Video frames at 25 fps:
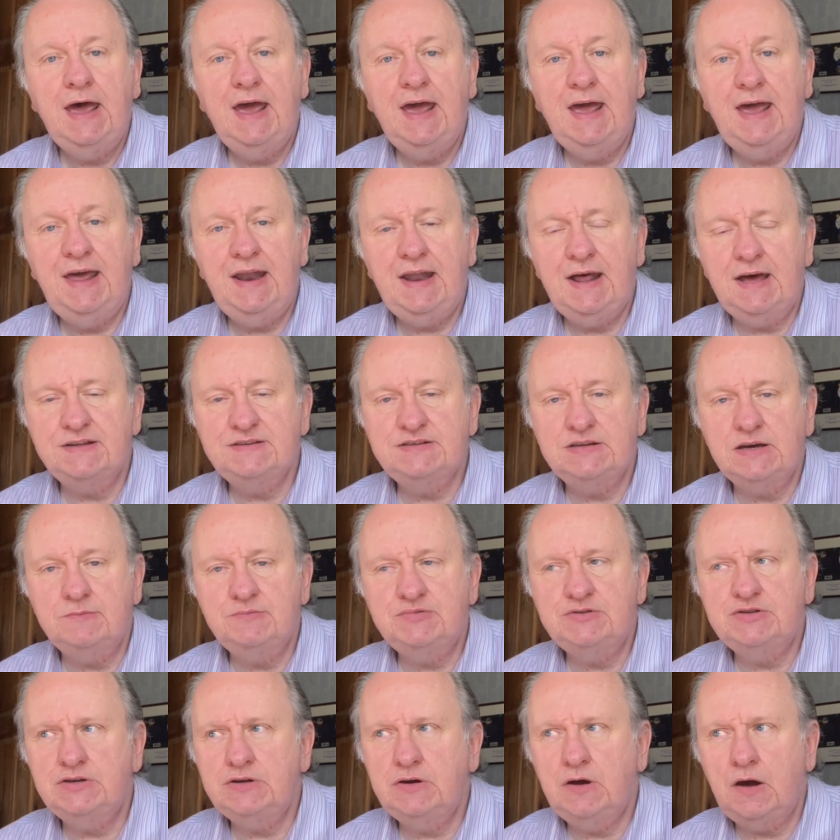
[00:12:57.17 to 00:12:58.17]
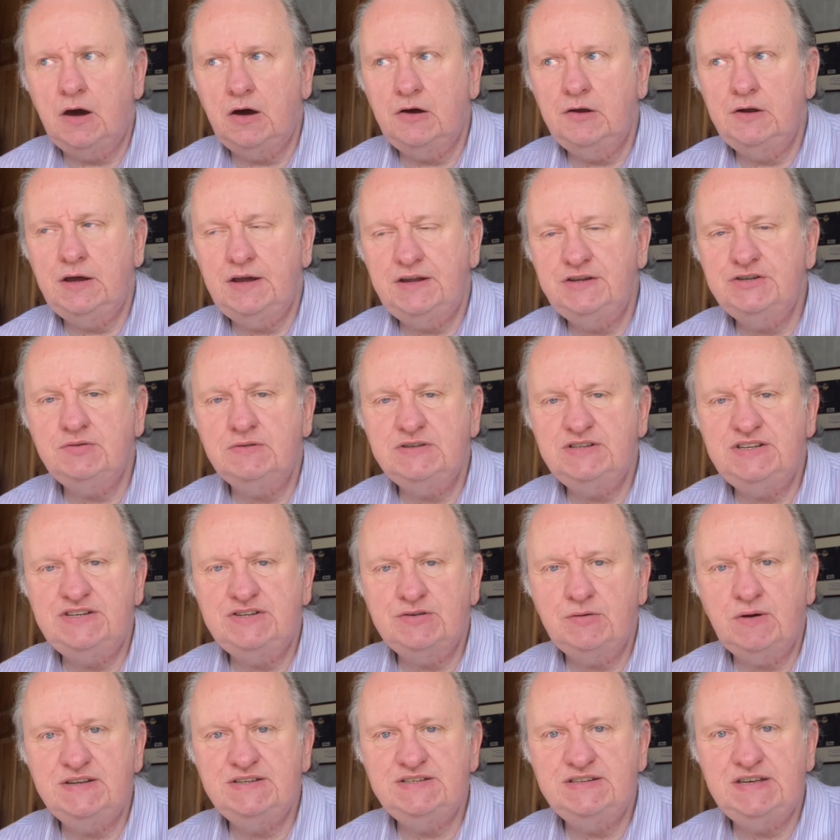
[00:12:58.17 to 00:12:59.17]
It adds up to, in
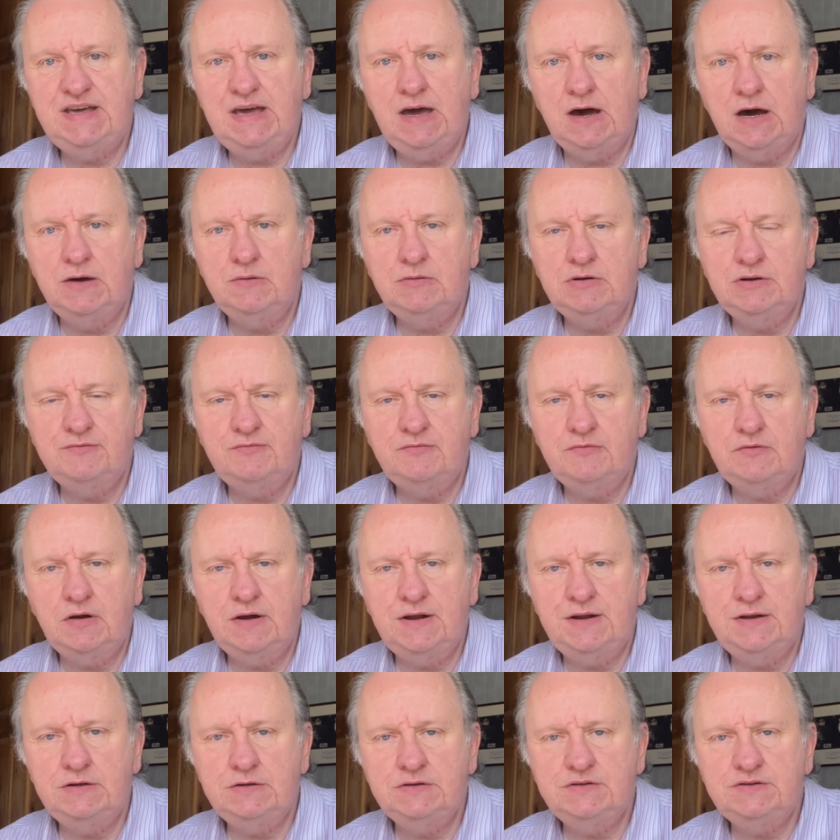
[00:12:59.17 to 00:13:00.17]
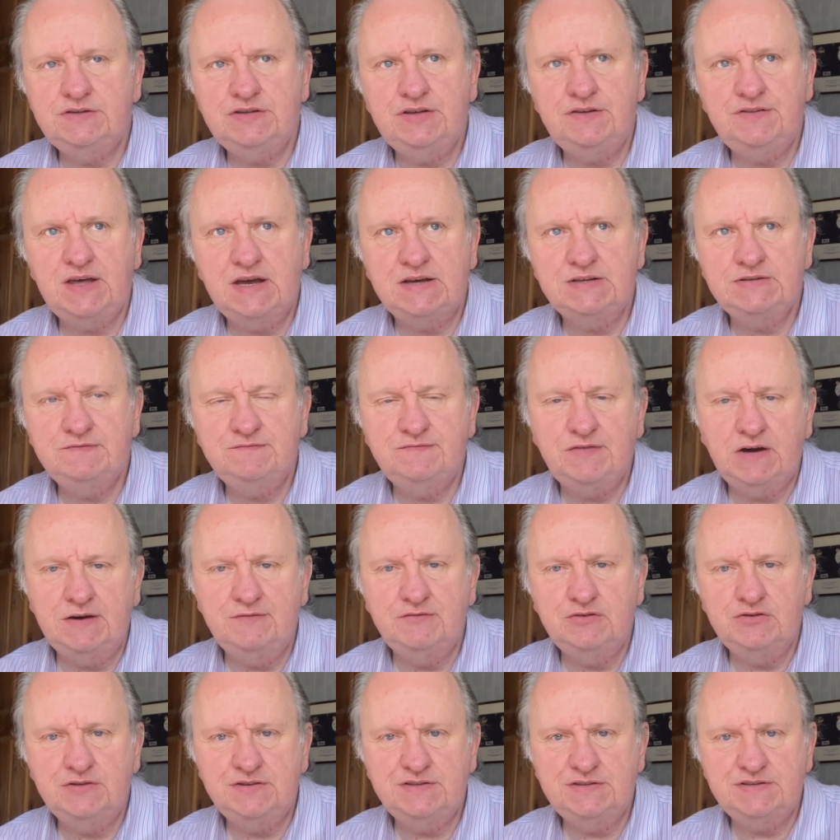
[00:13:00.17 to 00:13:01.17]
2020, I will have written
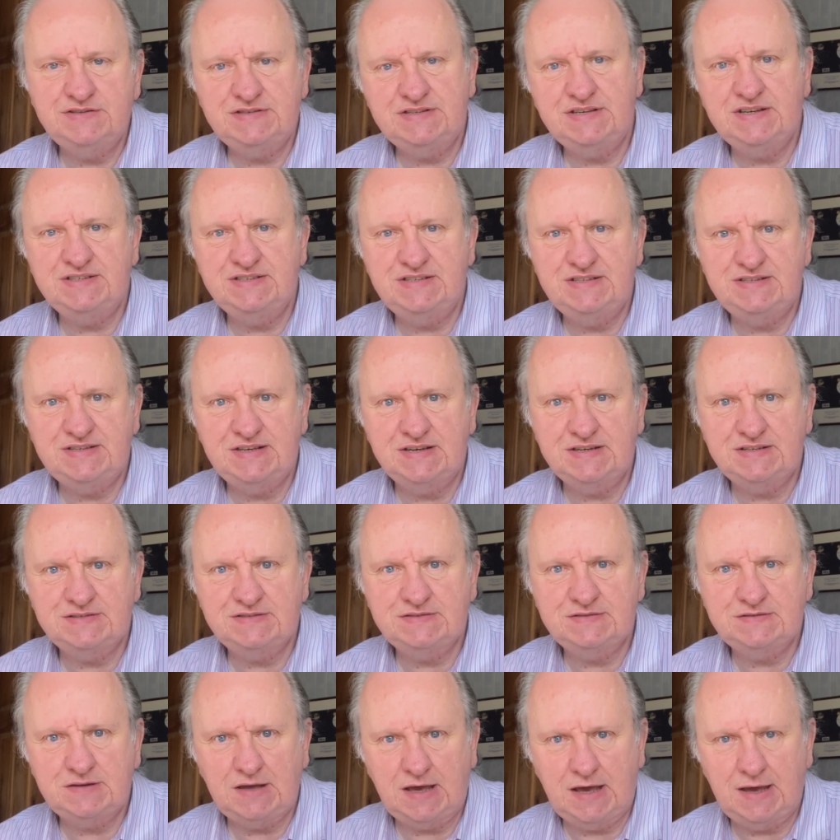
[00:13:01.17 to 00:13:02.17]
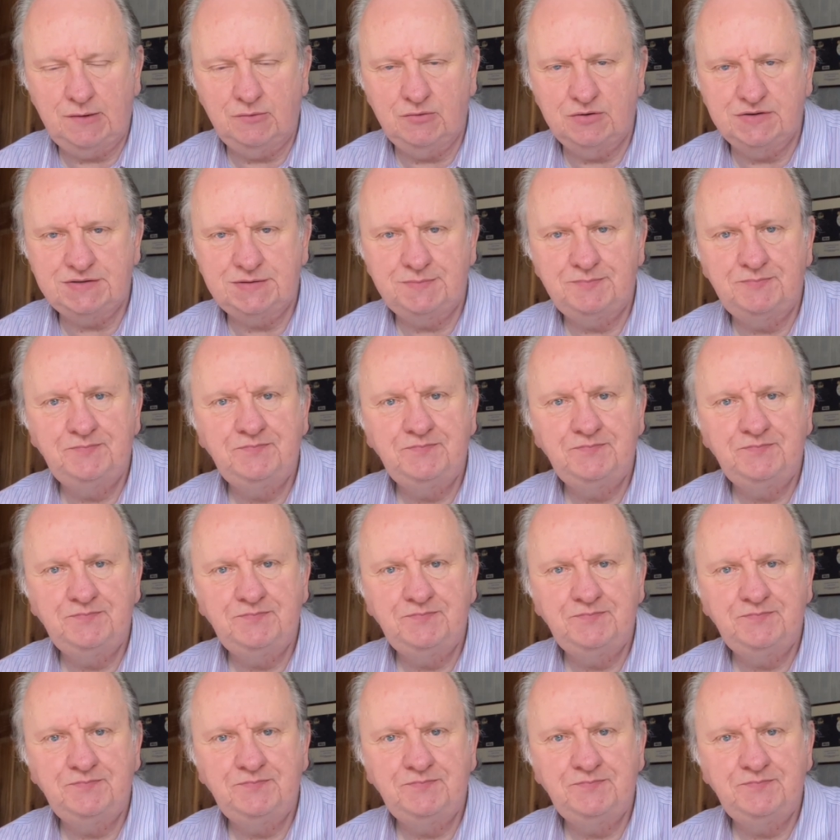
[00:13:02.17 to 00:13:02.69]
2,566 hours.